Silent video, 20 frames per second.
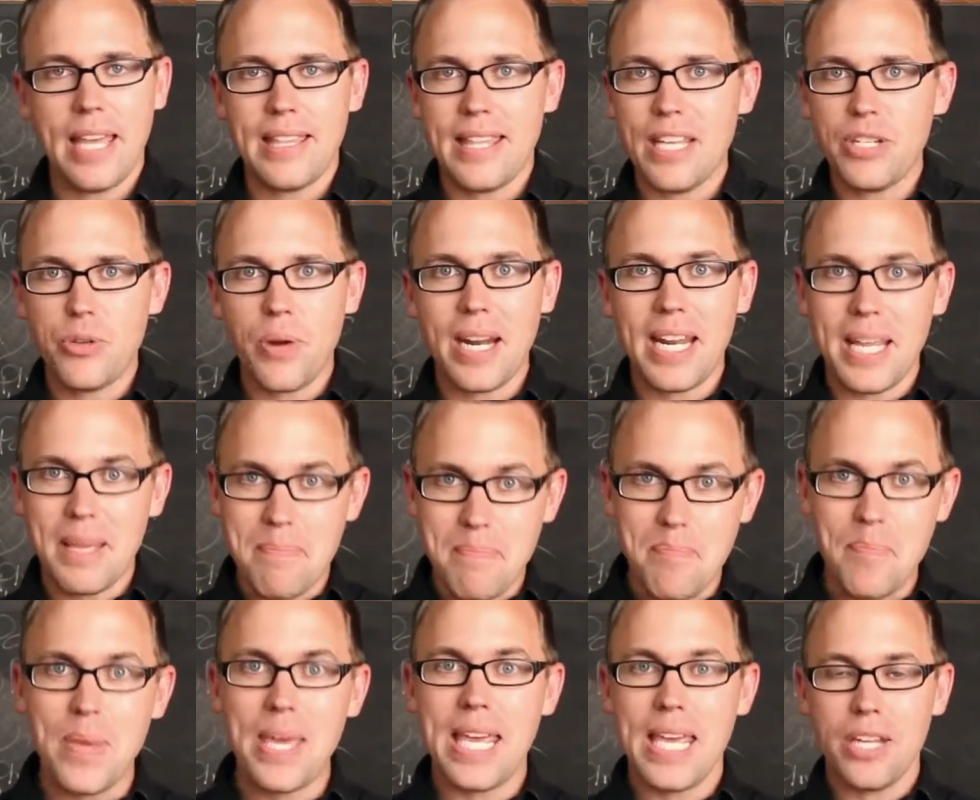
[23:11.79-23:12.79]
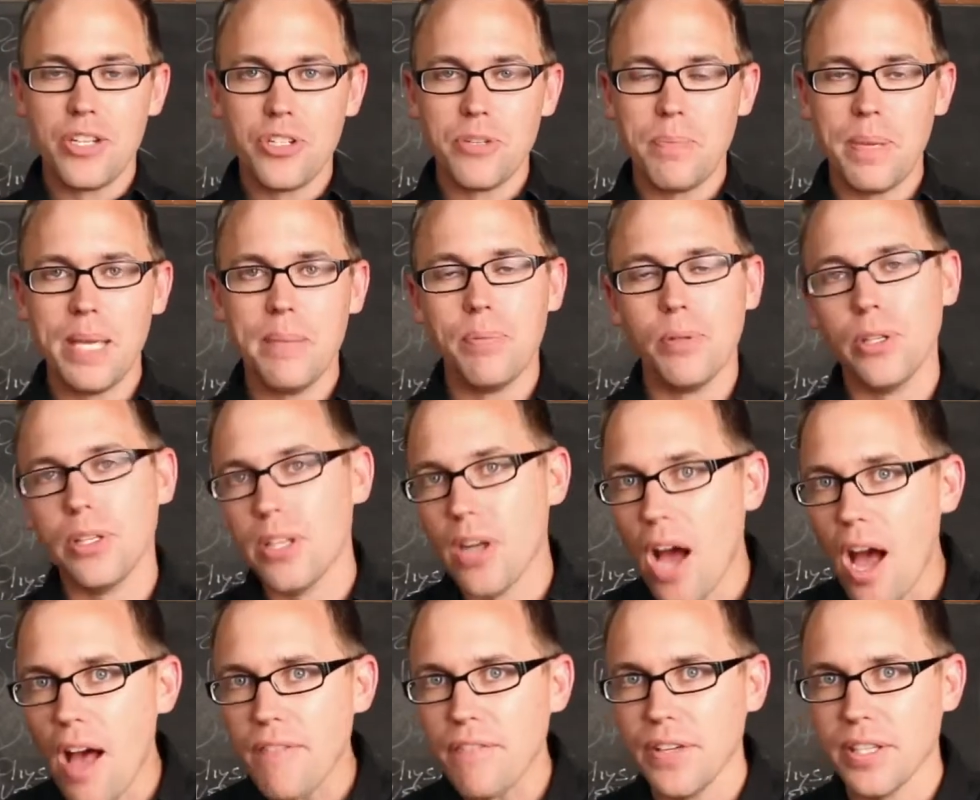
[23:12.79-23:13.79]
They try to impeach people
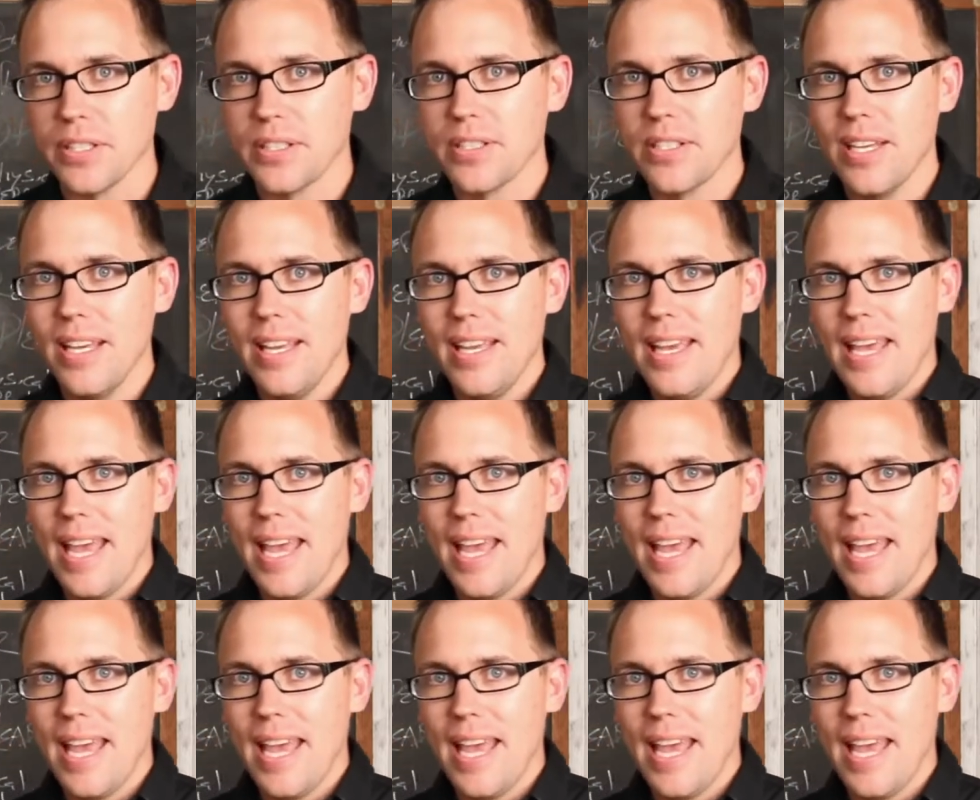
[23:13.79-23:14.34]
in office.